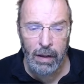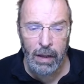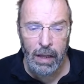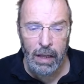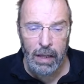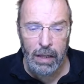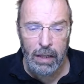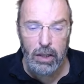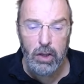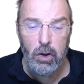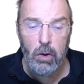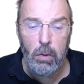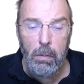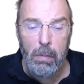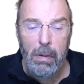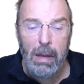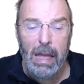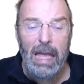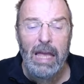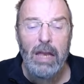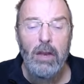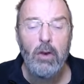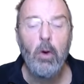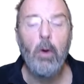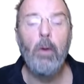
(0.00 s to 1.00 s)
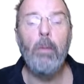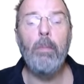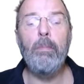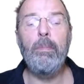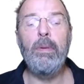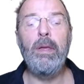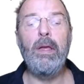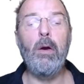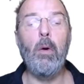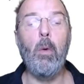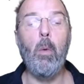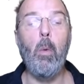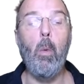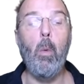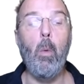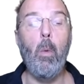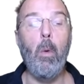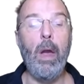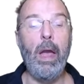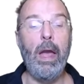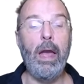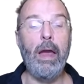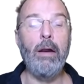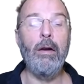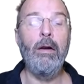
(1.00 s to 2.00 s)
you may not be
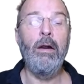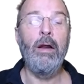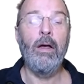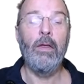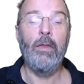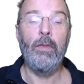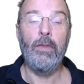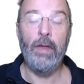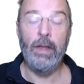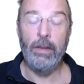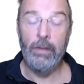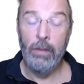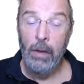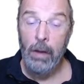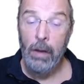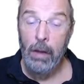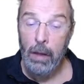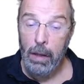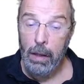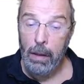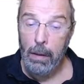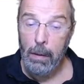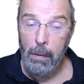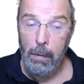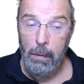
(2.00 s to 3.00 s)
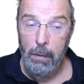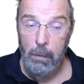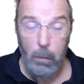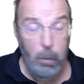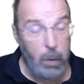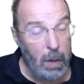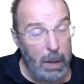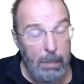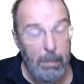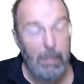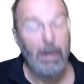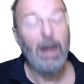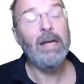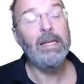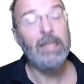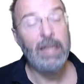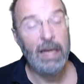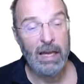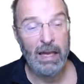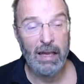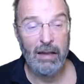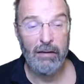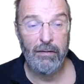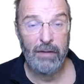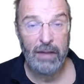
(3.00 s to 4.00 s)
aware that we might
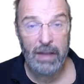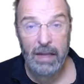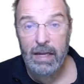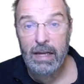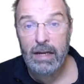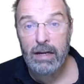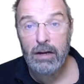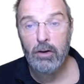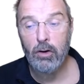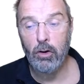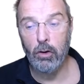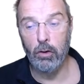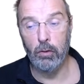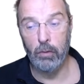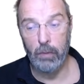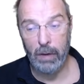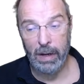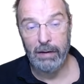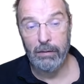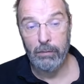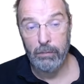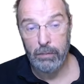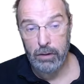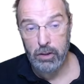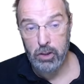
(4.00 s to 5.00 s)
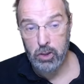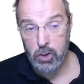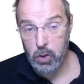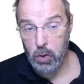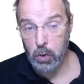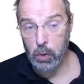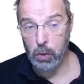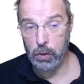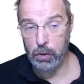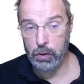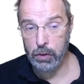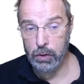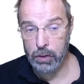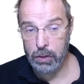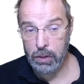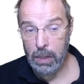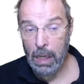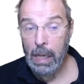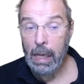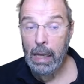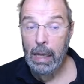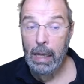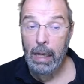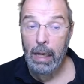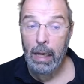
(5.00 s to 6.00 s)
have incorrect results
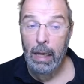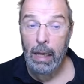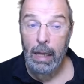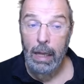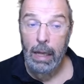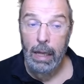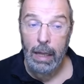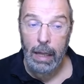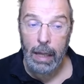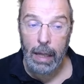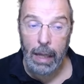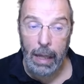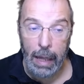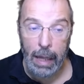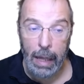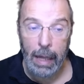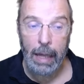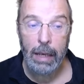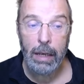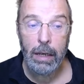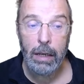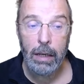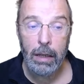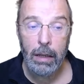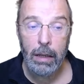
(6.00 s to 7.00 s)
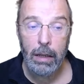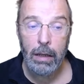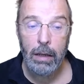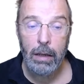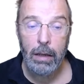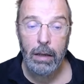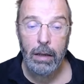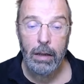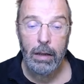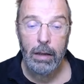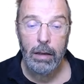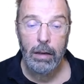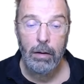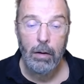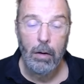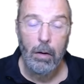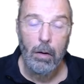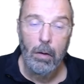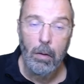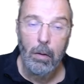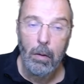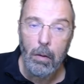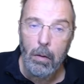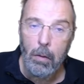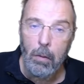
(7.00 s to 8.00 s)
and
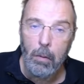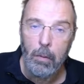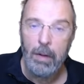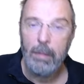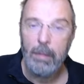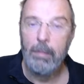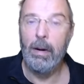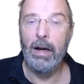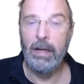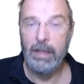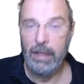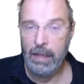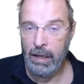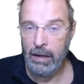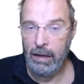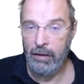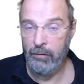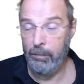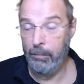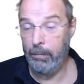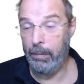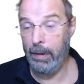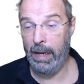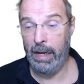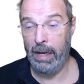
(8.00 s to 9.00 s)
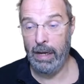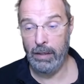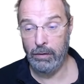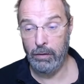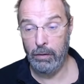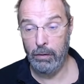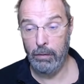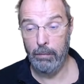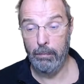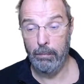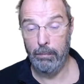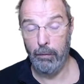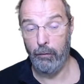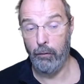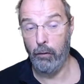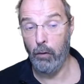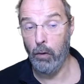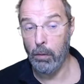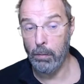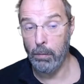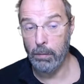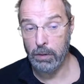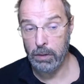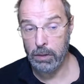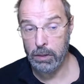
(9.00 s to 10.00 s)
we might have bad
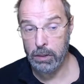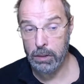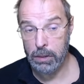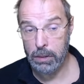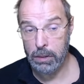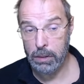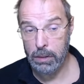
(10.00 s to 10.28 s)
performance.